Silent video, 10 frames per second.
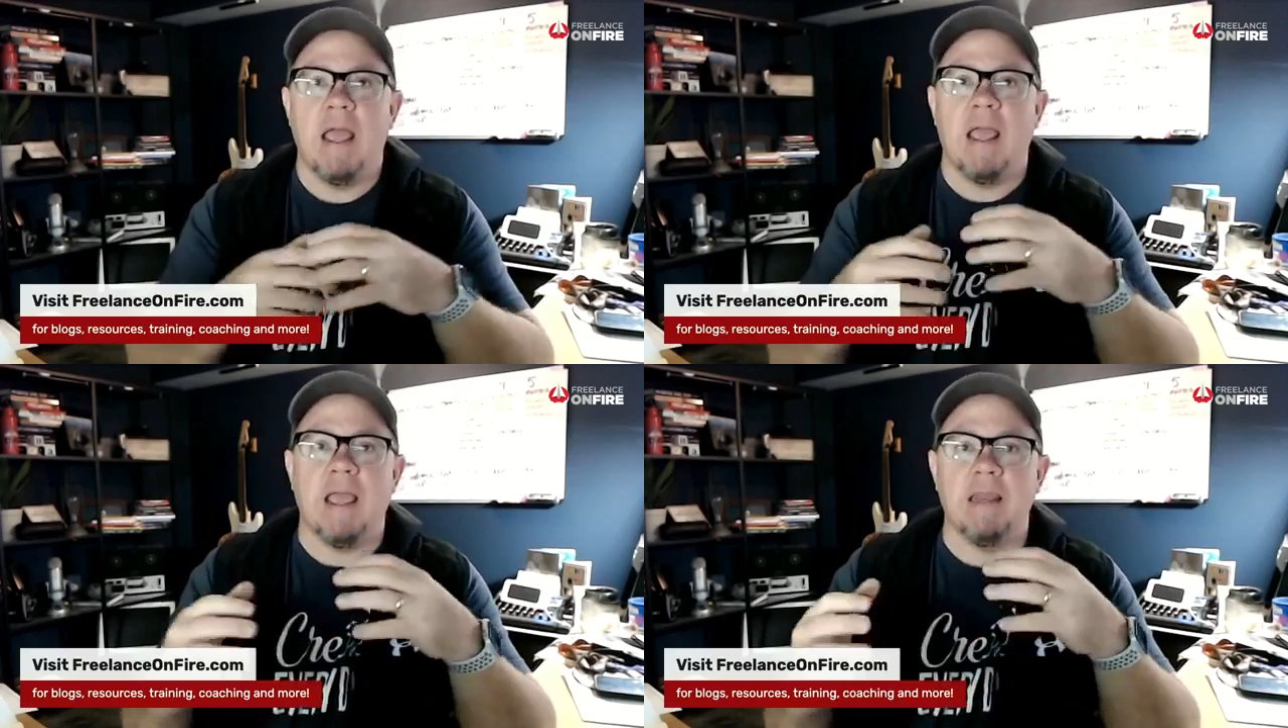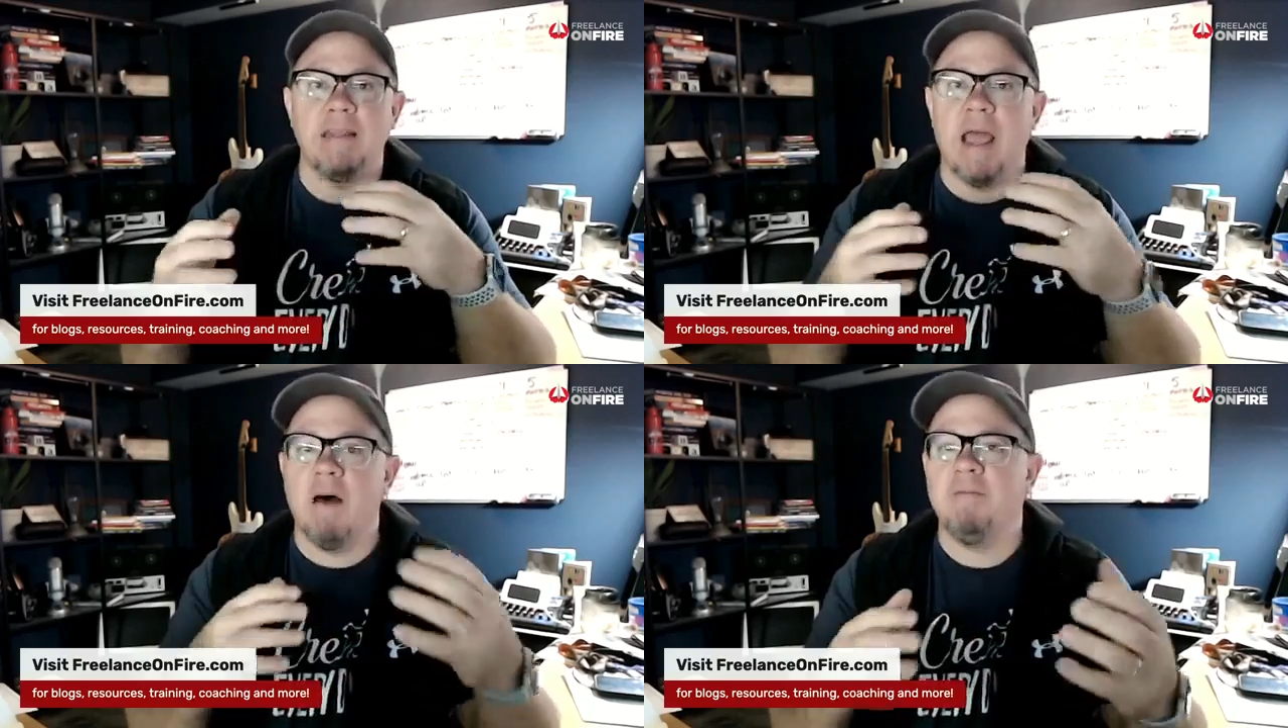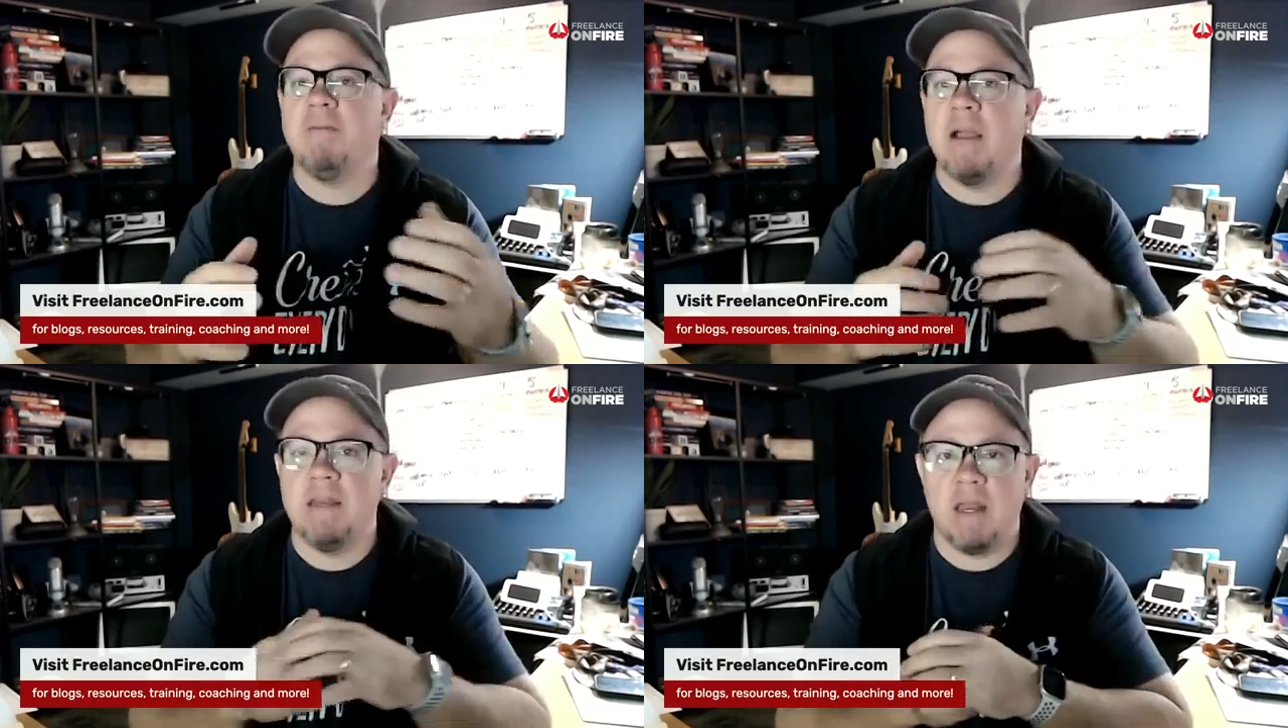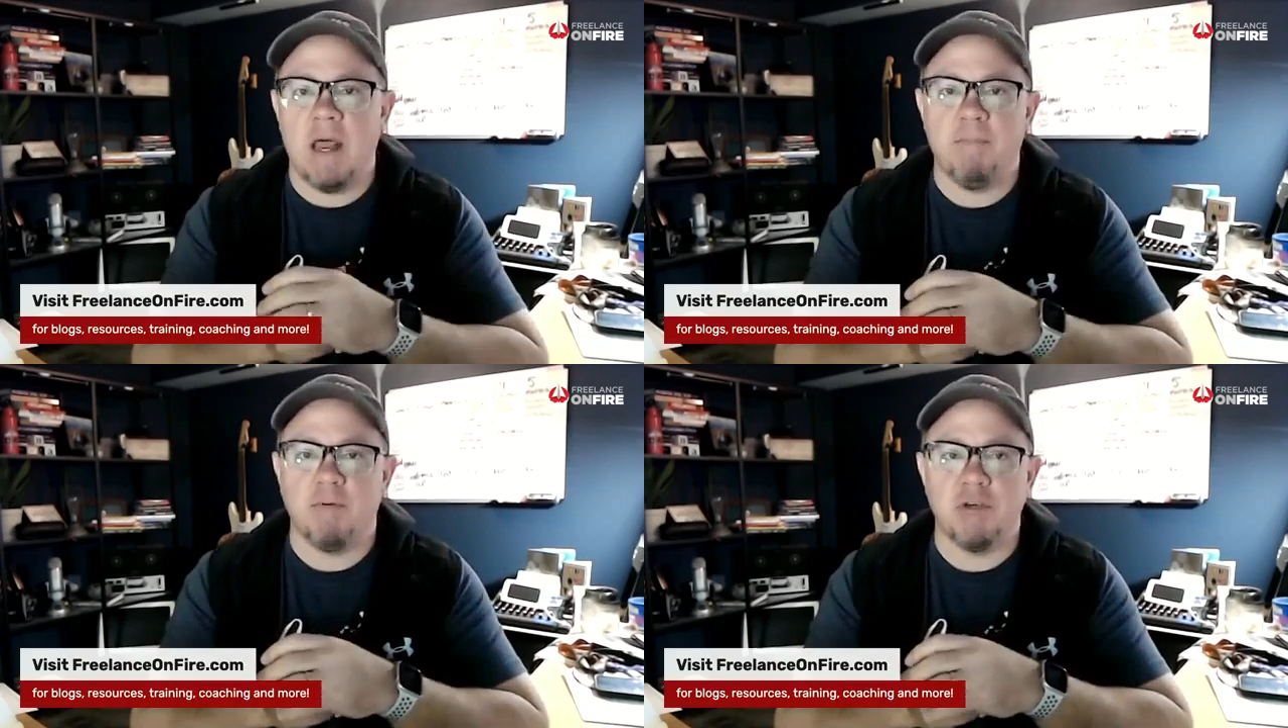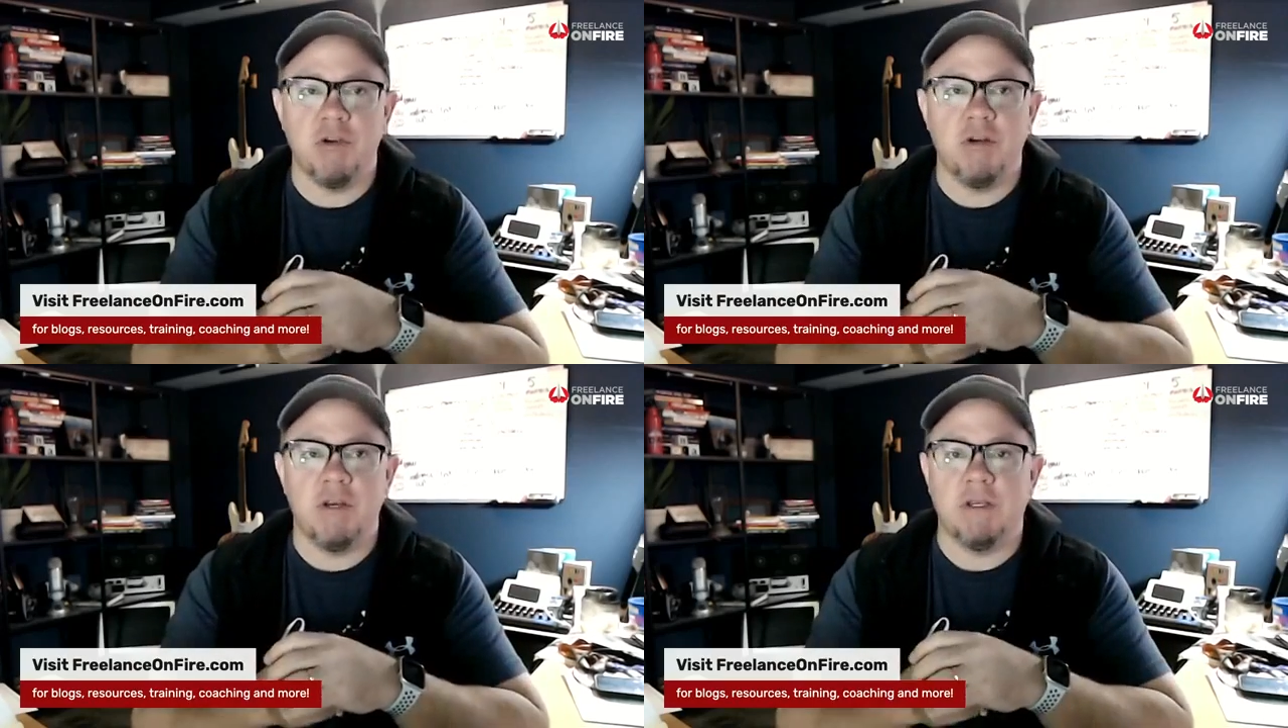and now finding an
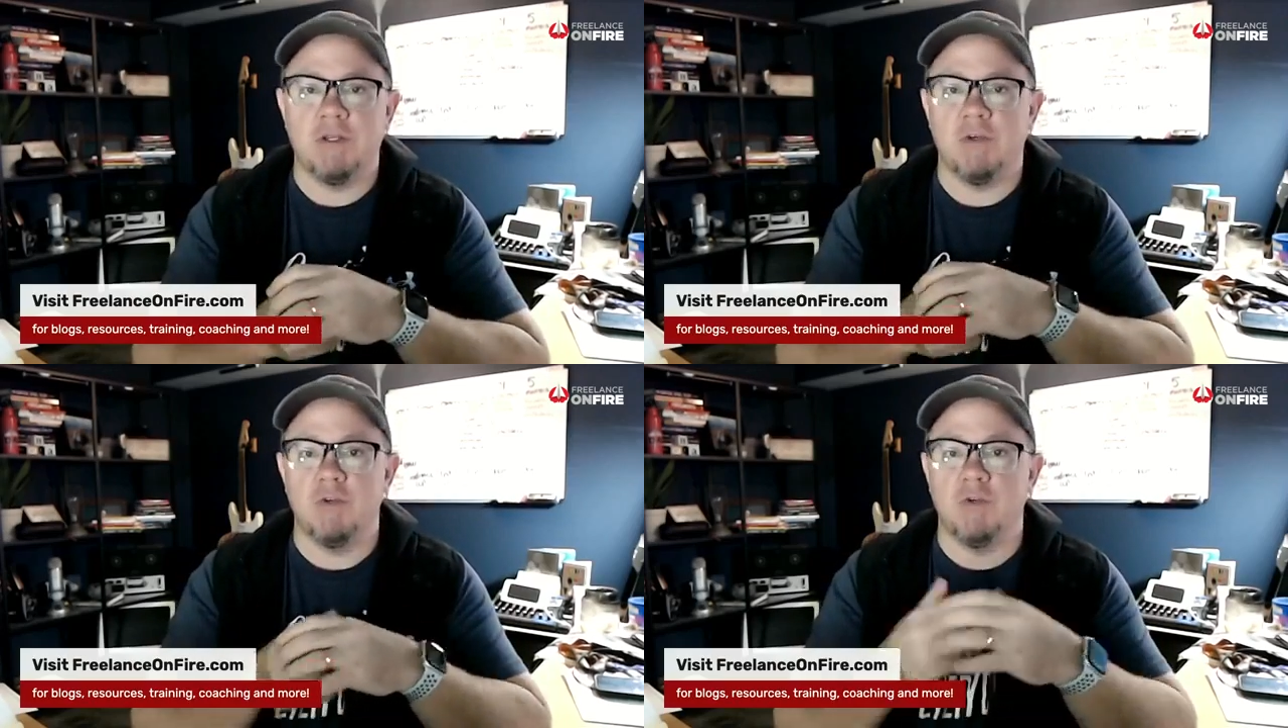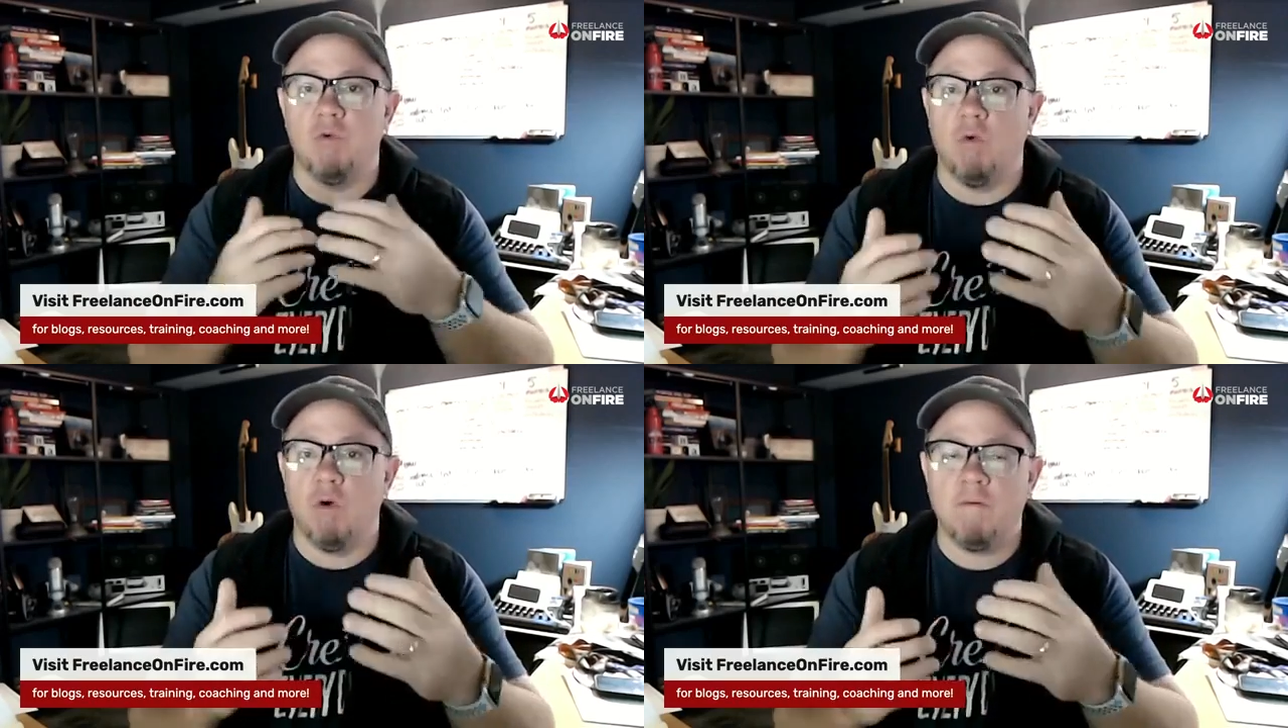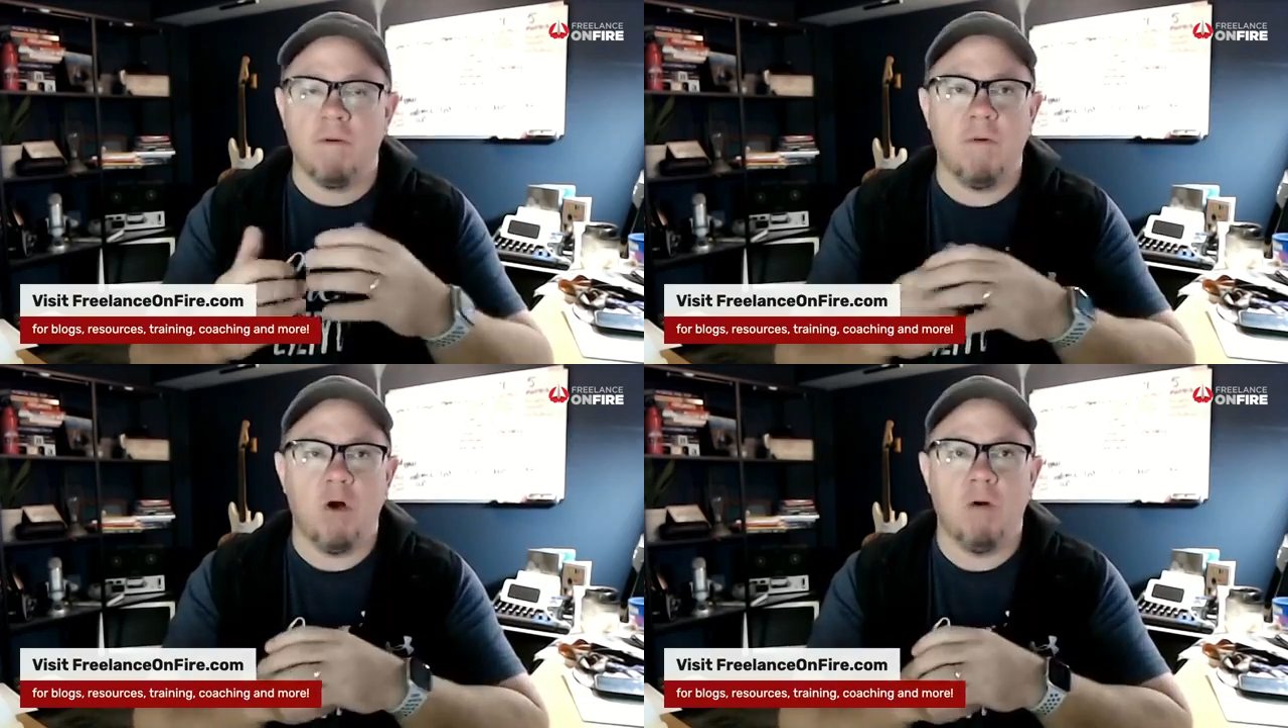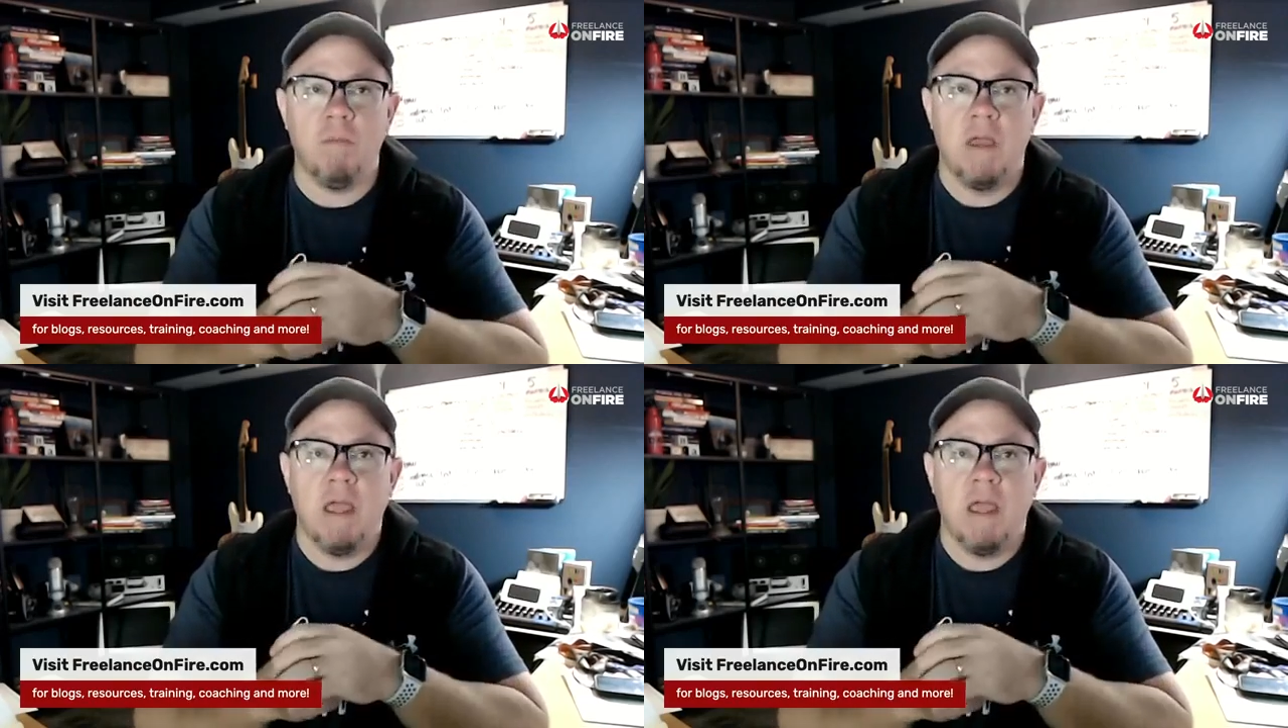opportunity to do work from home.